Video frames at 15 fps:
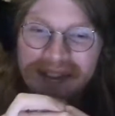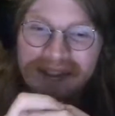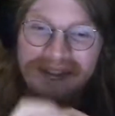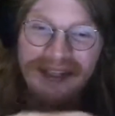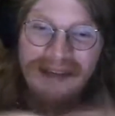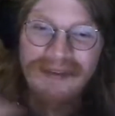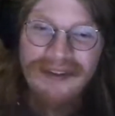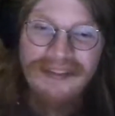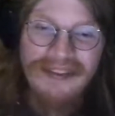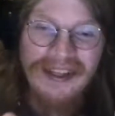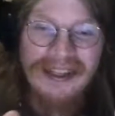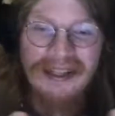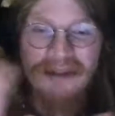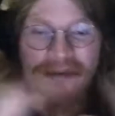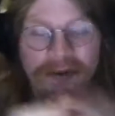
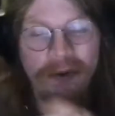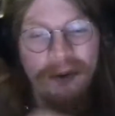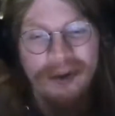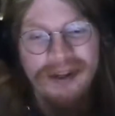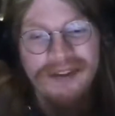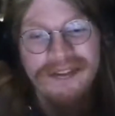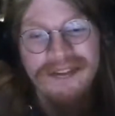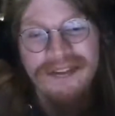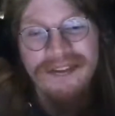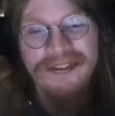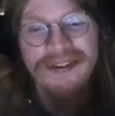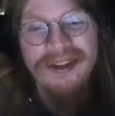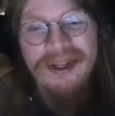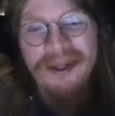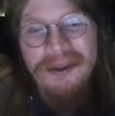devastated
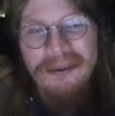forests.